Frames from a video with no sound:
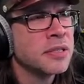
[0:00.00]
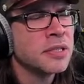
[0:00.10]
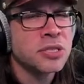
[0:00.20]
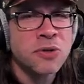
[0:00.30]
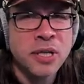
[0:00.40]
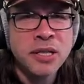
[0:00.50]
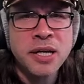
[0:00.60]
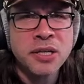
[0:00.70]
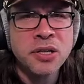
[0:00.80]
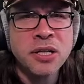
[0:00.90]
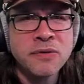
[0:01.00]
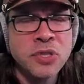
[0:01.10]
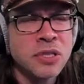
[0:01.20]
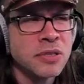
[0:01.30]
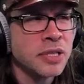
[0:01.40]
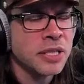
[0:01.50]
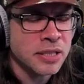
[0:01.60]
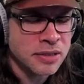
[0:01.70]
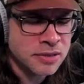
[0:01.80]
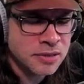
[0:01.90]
So unlock all of your, uh,